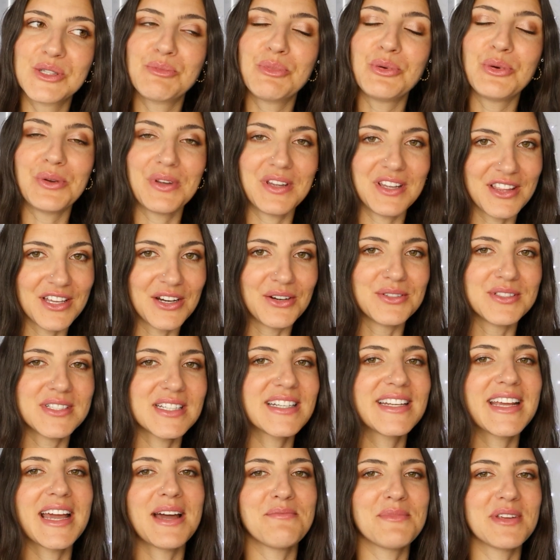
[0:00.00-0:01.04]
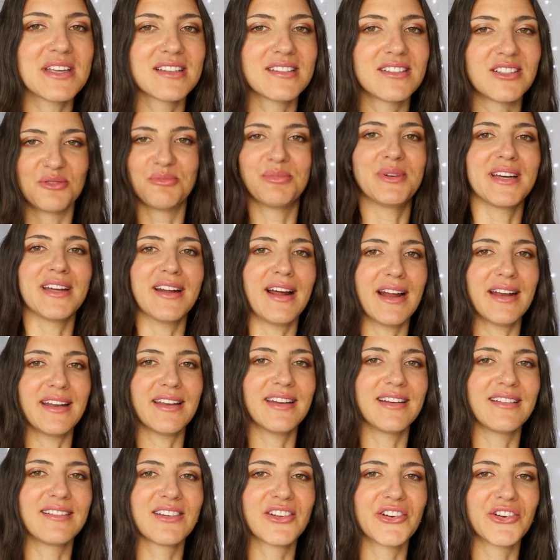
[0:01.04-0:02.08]
spooky though. It did get me a little bit. I
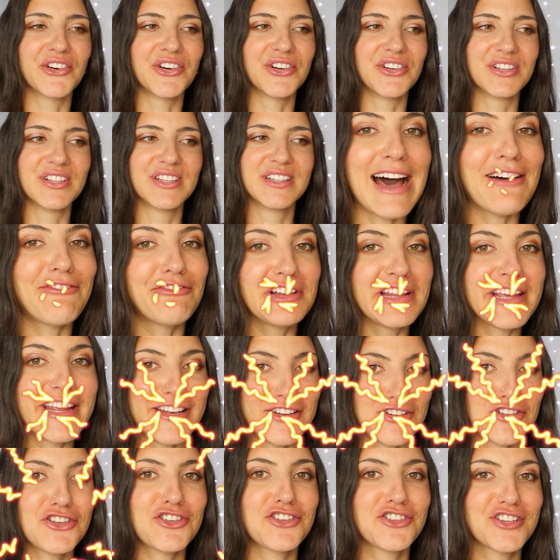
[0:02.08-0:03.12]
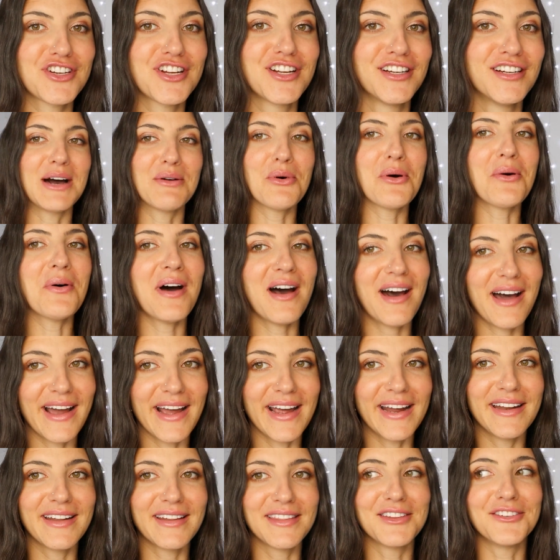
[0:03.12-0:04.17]
flinched. I won't
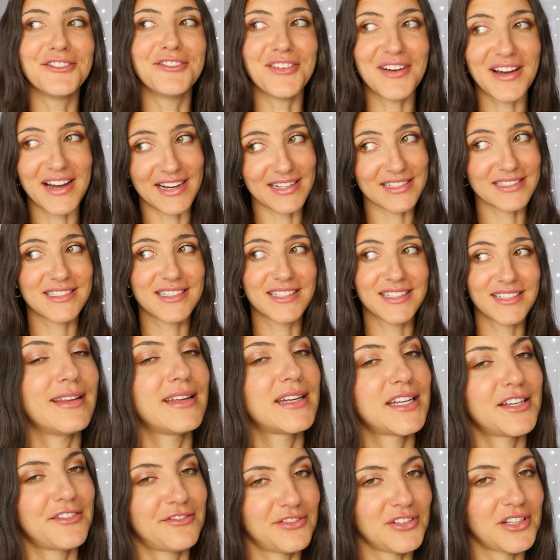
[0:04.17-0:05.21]
hide the fact that I